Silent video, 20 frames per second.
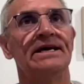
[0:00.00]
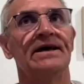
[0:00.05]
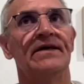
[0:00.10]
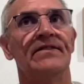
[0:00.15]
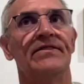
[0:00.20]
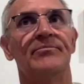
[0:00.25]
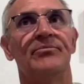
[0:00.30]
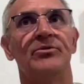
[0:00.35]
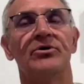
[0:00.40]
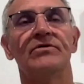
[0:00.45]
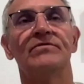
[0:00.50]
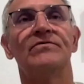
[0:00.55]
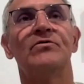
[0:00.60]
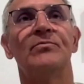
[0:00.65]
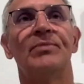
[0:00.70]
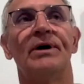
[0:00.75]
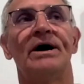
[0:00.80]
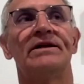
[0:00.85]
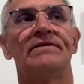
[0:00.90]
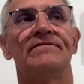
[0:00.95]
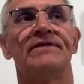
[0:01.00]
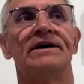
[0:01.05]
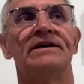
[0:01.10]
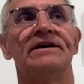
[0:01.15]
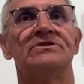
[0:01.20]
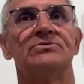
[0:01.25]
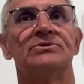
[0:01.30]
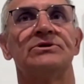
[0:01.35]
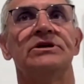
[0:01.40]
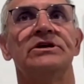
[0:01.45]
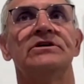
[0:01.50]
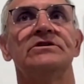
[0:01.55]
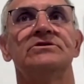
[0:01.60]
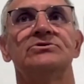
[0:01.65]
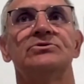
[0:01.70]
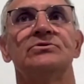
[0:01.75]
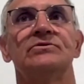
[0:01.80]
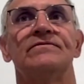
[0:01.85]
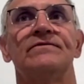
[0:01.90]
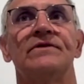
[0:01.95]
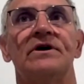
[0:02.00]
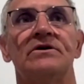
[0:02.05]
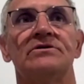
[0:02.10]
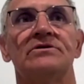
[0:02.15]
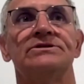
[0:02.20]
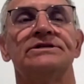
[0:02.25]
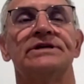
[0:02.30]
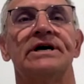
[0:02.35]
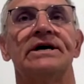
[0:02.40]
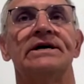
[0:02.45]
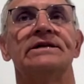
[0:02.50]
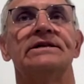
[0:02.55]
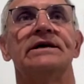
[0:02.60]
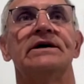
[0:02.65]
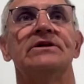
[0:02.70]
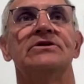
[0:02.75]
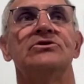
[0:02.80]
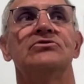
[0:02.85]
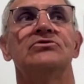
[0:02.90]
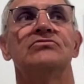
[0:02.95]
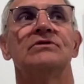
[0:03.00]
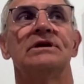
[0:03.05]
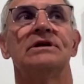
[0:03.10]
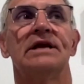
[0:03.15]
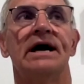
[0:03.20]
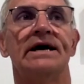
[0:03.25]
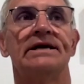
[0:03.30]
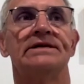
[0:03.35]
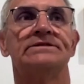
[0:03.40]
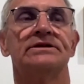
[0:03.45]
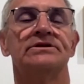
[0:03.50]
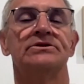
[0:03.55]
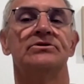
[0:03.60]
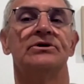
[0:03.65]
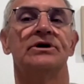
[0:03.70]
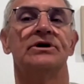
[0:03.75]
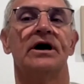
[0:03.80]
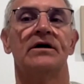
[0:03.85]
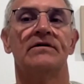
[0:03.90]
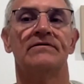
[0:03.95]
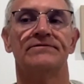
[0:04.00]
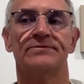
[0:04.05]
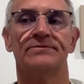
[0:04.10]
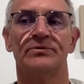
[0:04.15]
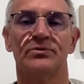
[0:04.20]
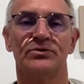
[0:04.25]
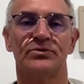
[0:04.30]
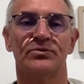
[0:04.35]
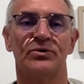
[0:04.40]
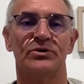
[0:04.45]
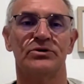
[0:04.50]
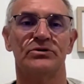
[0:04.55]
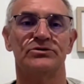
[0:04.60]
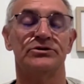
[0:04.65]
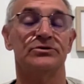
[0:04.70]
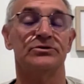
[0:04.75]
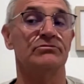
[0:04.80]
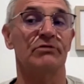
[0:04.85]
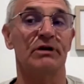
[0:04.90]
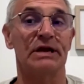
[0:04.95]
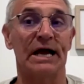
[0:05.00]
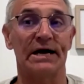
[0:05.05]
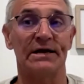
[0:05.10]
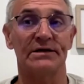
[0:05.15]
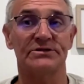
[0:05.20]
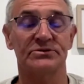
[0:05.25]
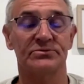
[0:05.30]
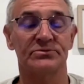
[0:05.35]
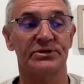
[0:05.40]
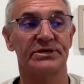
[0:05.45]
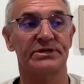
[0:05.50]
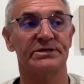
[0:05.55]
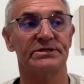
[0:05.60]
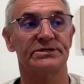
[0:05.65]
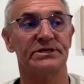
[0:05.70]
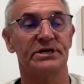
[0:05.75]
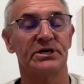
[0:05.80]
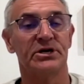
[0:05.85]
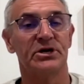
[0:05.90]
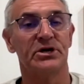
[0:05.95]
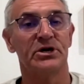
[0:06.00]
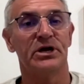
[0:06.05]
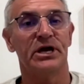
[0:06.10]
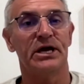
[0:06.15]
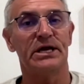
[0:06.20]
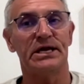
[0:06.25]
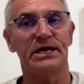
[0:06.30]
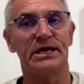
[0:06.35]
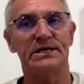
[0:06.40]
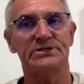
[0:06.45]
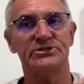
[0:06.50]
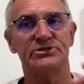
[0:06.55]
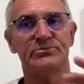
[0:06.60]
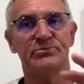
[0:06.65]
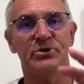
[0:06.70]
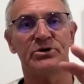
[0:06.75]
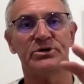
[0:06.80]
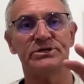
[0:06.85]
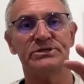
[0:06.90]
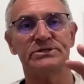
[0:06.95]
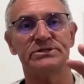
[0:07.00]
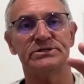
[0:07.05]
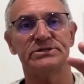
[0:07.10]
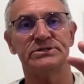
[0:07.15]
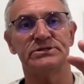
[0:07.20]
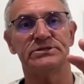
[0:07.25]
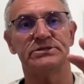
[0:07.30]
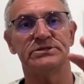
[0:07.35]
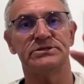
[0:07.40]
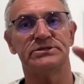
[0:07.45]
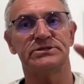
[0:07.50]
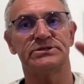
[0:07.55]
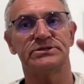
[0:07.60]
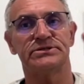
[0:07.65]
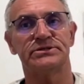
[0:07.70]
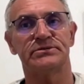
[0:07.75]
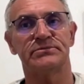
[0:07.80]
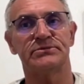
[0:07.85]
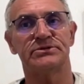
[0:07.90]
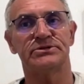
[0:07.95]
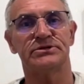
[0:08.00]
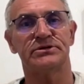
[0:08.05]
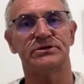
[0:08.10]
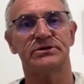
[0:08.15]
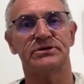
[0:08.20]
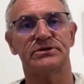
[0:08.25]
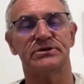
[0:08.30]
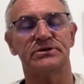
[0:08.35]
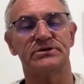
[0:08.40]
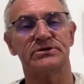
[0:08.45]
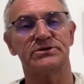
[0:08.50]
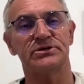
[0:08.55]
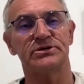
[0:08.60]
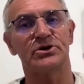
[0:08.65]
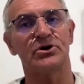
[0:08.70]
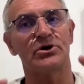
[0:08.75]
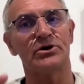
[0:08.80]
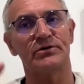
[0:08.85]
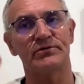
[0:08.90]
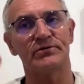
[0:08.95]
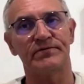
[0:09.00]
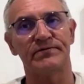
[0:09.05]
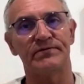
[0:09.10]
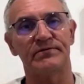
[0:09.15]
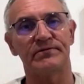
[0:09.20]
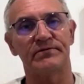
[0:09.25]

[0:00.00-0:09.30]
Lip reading: The beautiful part of that is when you get into a flow state and you're relaxed and you're comfortable with what you're doing, regardless of what it is, it allows your mind to kind of